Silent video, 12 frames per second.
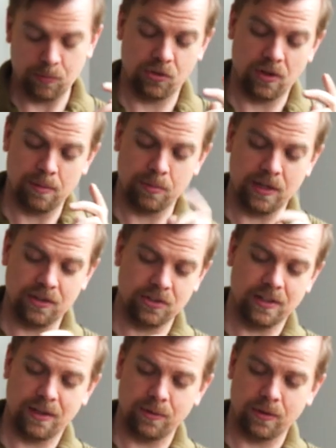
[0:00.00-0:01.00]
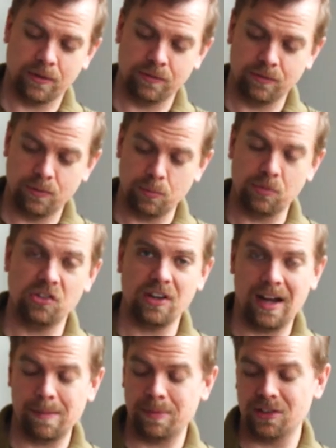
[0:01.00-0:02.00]
Sure, I'm pronouncing that wrong. From
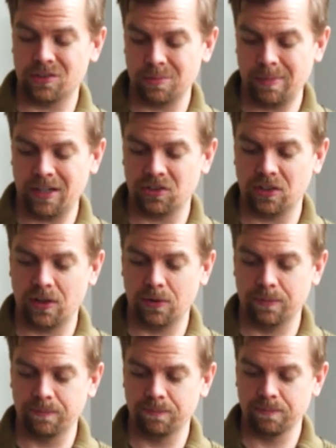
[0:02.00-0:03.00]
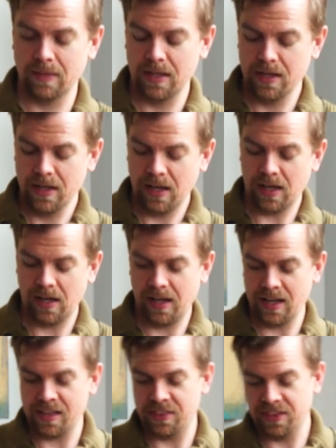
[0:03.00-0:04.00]
Chiapas, Mexico.
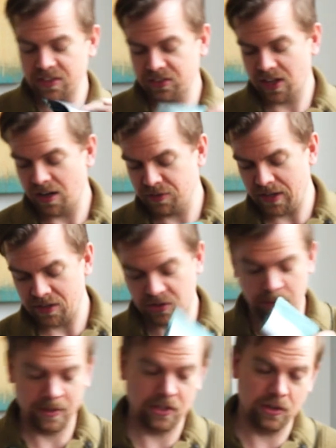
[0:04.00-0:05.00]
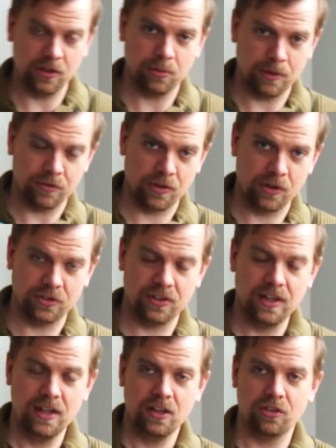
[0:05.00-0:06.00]
And this coffee, actually, we're going to do this one
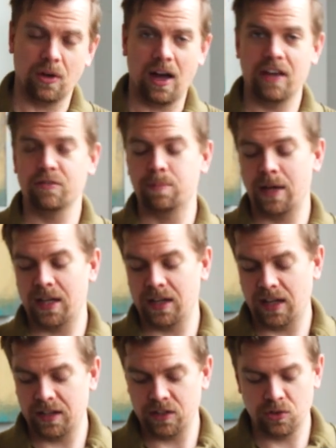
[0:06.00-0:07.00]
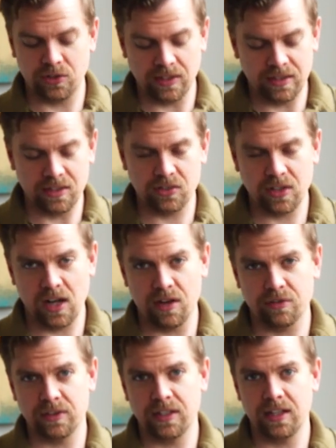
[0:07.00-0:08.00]
first. So I've been using this
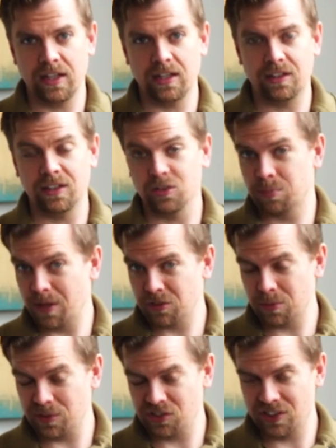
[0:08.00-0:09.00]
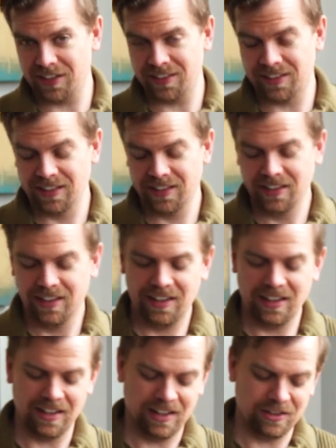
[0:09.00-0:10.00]
coffee in the espresso machine.
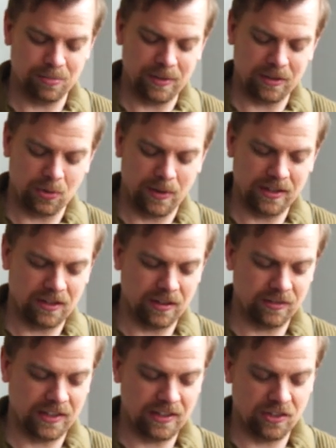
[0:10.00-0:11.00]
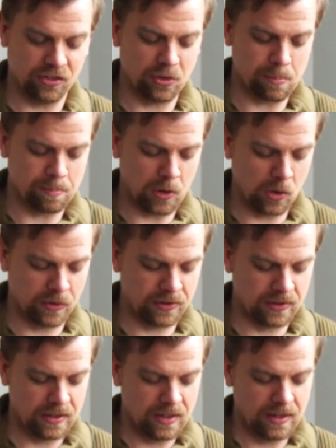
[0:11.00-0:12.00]
It's been quite lovely. These are
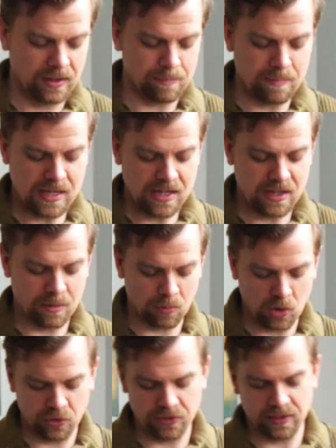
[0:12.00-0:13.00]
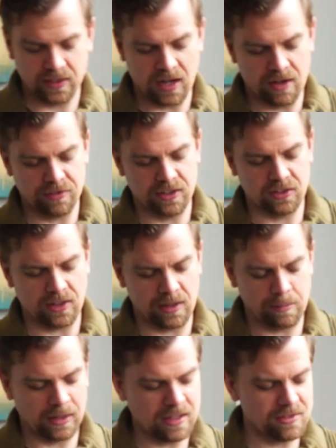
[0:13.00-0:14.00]
both medium roasted coffees.
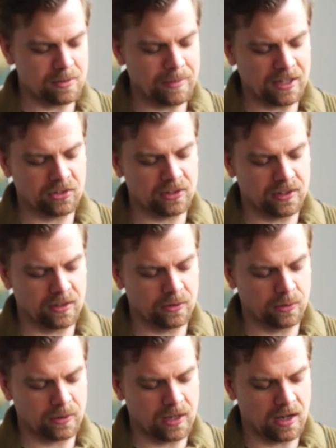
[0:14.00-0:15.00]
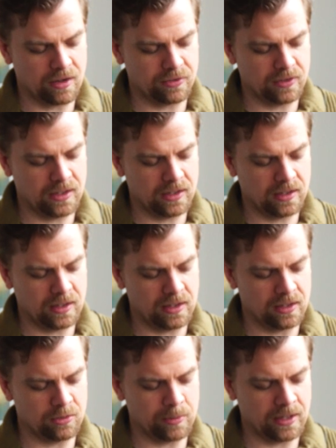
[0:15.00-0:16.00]
I believe the Mexico coffee
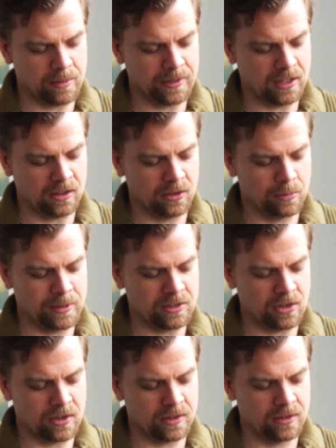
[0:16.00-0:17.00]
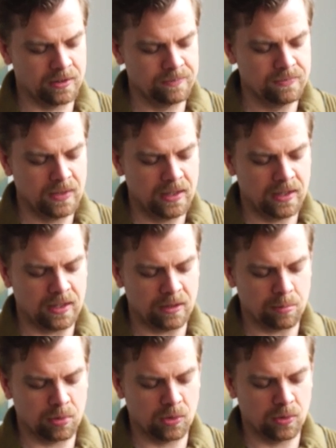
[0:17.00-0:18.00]
has been coming out a little bit darker, and
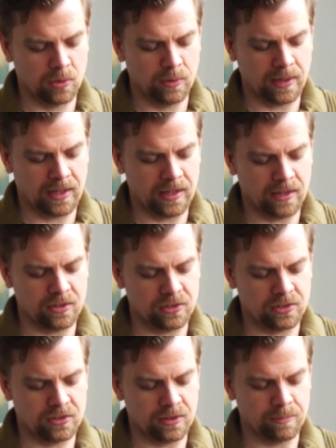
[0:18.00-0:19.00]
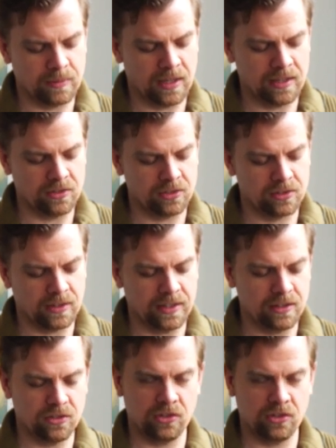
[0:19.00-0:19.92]
the Peru has some nice like